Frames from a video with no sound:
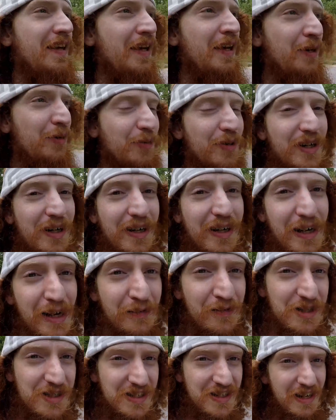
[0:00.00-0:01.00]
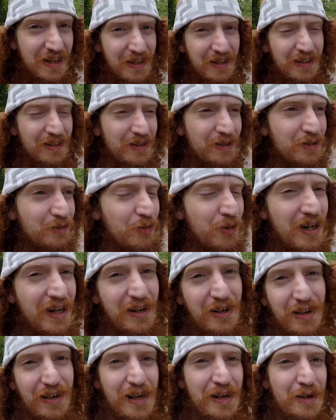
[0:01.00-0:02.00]
Anyway, I haven't skated in a
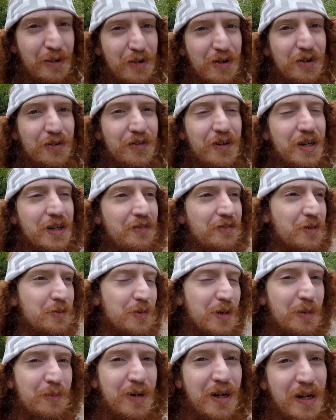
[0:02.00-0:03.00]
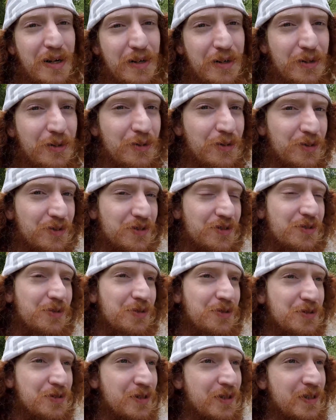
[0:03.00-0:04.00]
while. I don't know if I even remember how to do old
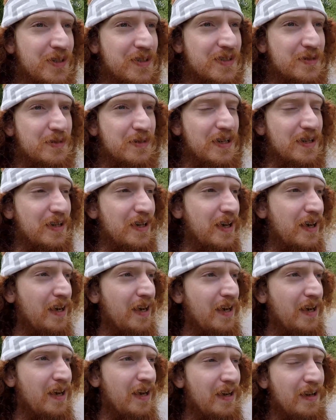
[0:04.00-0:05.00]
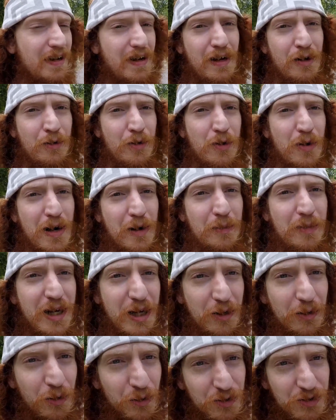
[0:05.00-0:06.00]
school tricks, and I don't know how
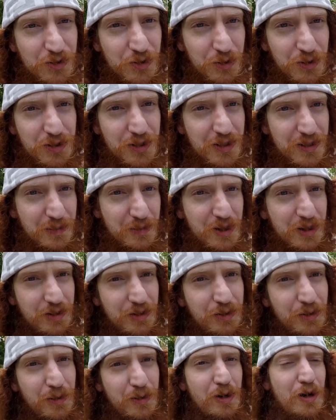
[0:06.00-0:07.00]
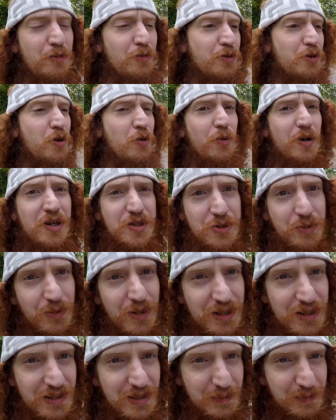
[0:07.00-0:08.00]
many old school tricks I'm going to do, and I don't know which
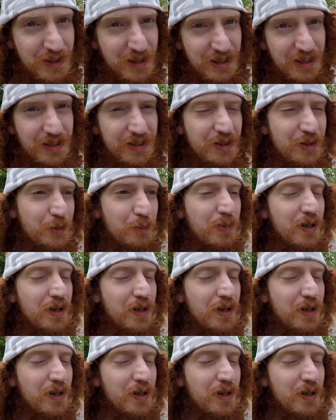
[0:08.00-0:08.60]
ones I'm going to do.